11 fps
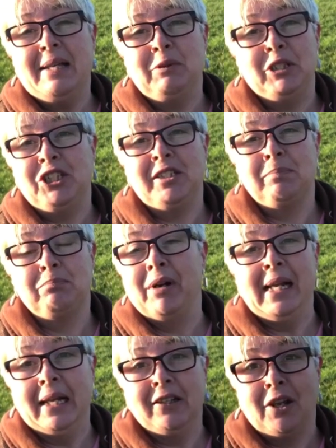which is
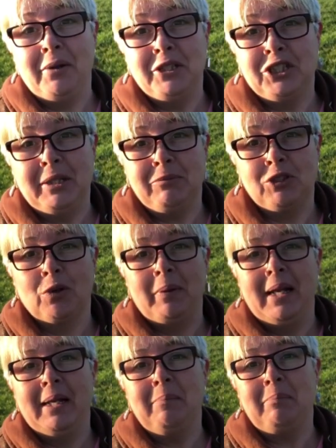brilliant going sheep
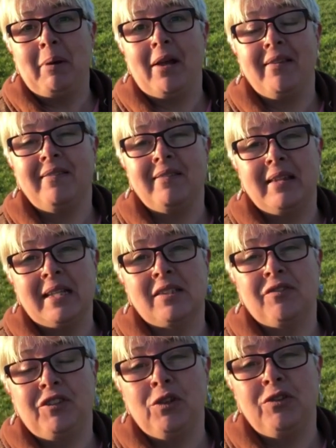shopping, but
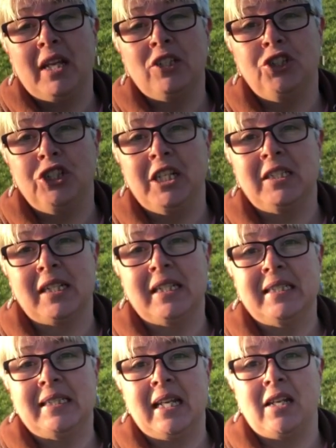there's a few things you need to
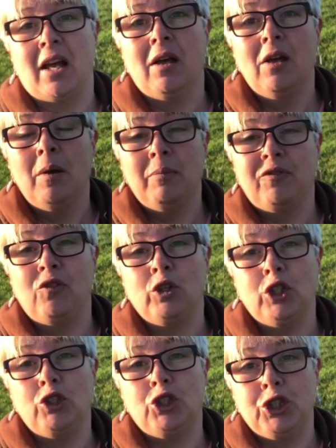consider before
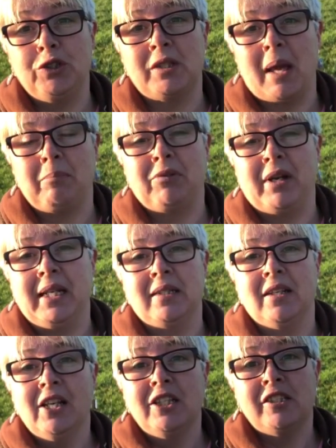you choose that
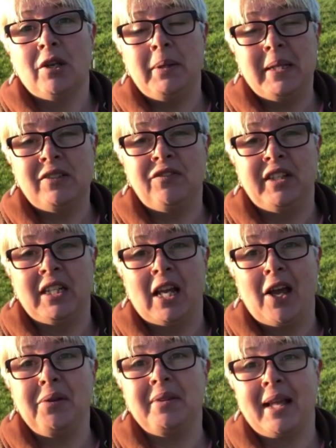breed. So in this
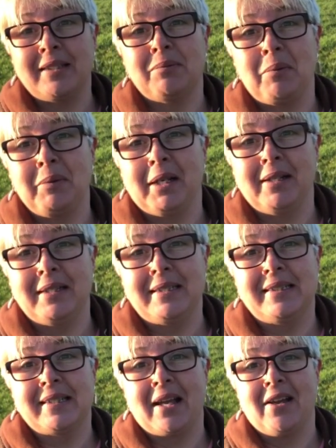video that's what we're going to
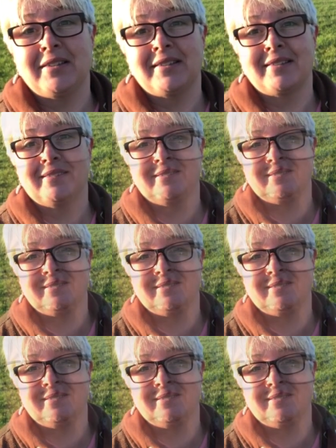discuss.